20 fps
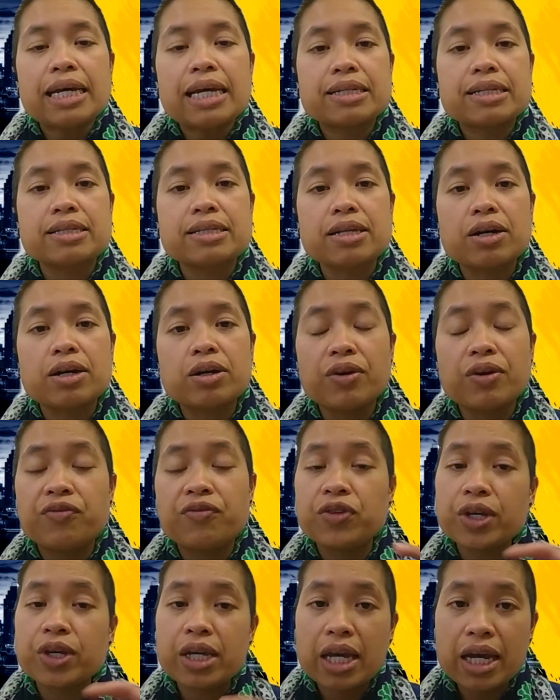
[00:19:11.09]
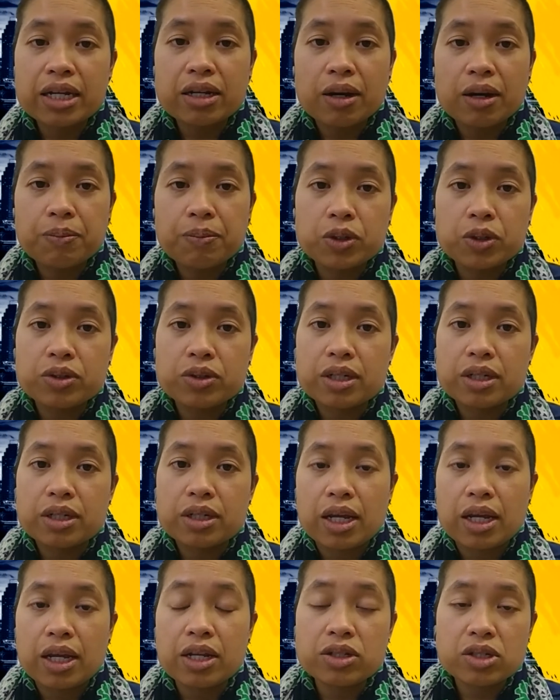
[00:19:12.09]
So if you can't upload it
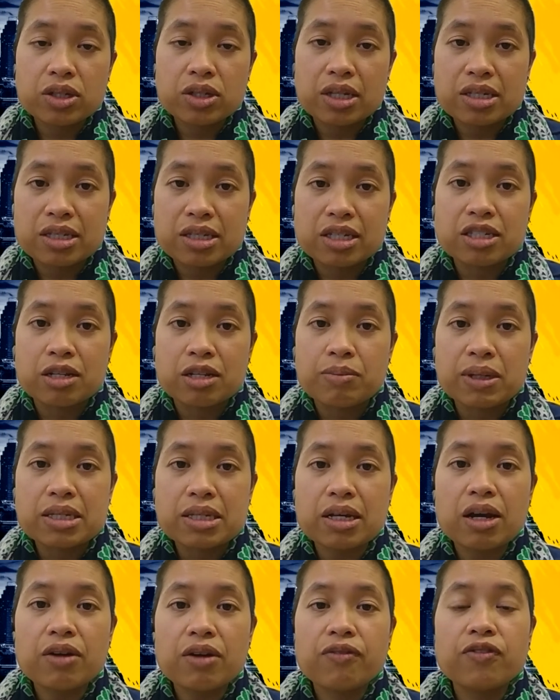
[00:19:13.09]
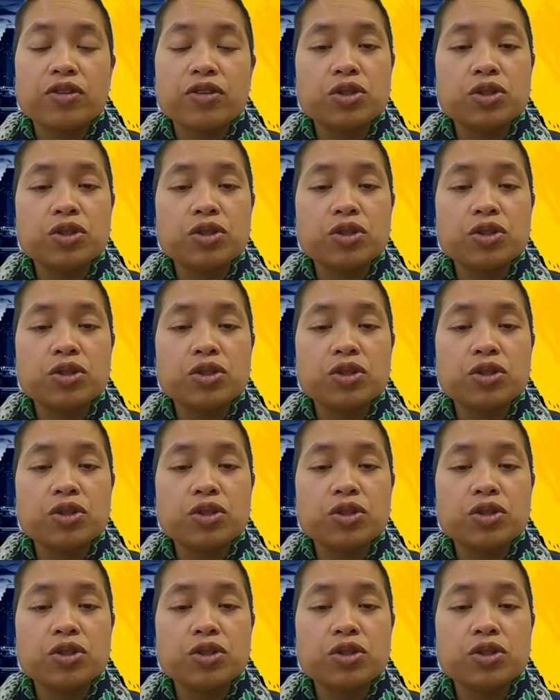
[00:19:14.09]
into the system itself,